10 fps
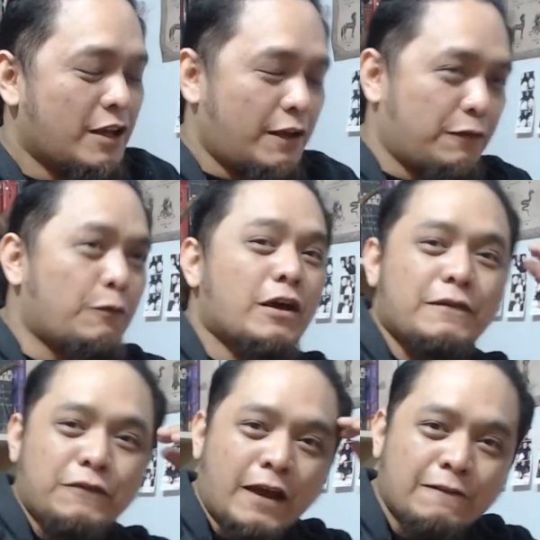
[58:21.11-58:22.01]
If you,
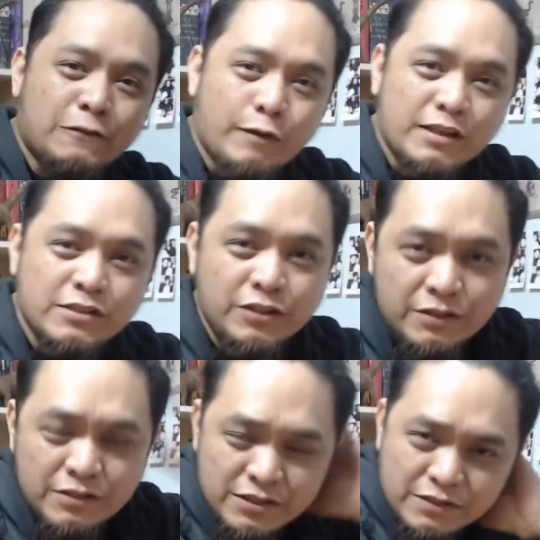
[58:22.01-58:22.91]
if you have
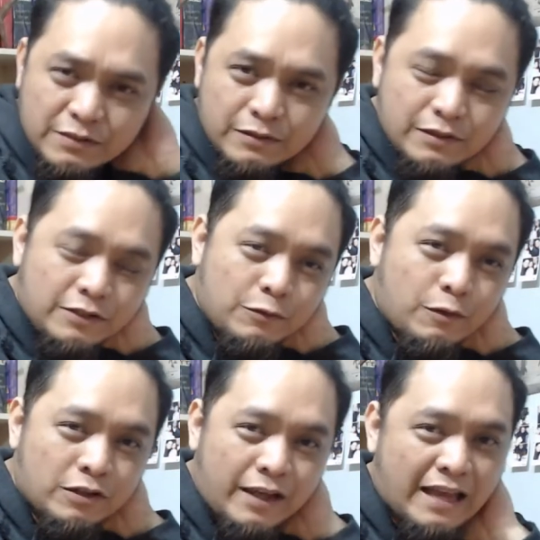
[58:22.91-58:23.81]
questions that you
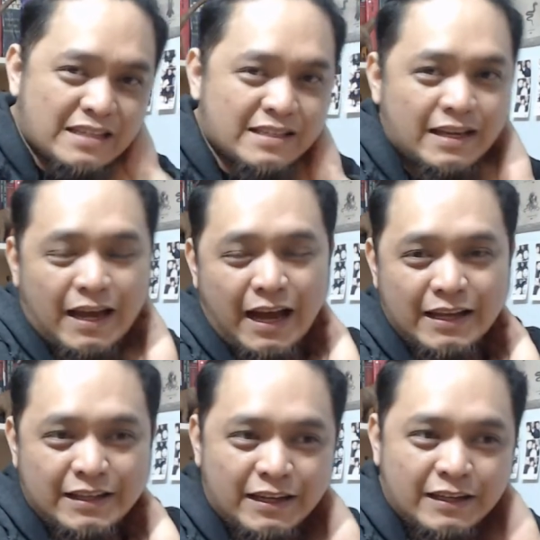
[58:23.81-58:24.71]
want to ask
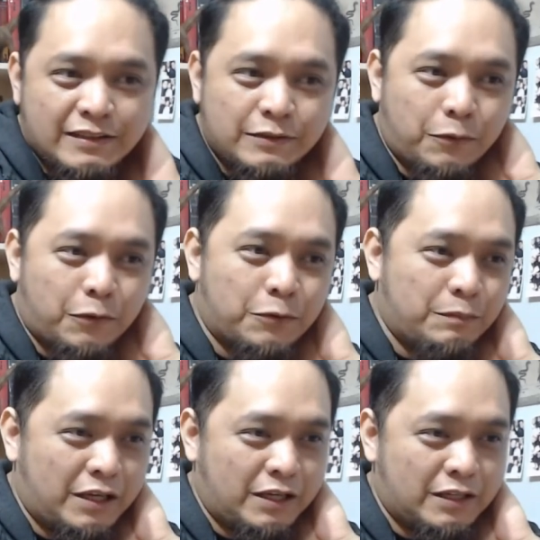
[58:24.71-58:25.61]
Anna or
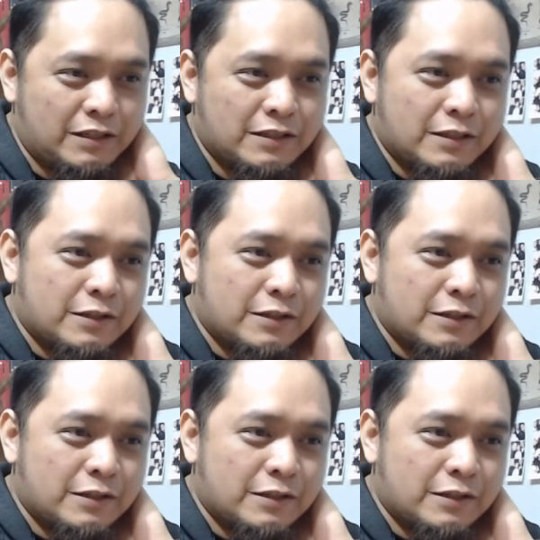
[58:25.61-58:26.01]
me,